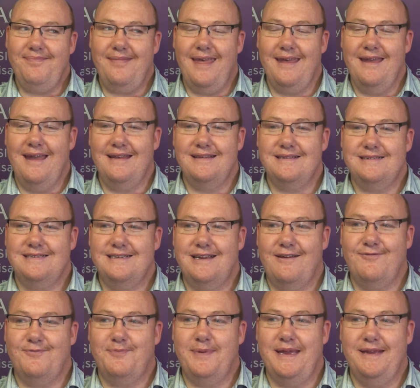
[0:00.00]

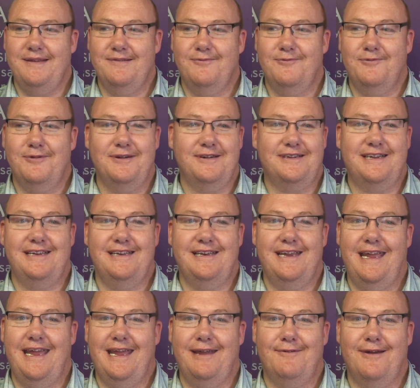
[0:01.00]
I've been working
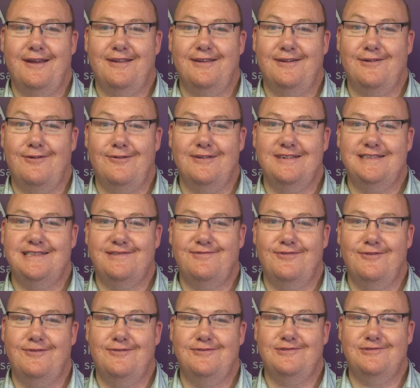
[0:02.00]
here at the college
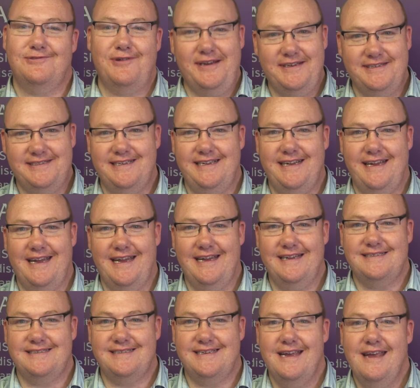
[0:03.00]
for 20
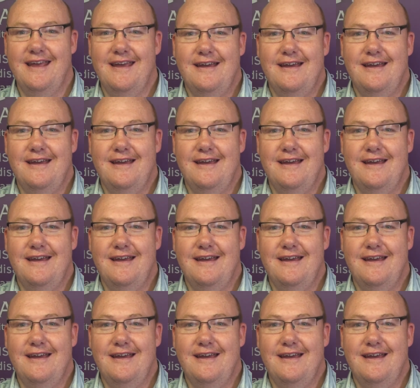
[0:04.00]
years.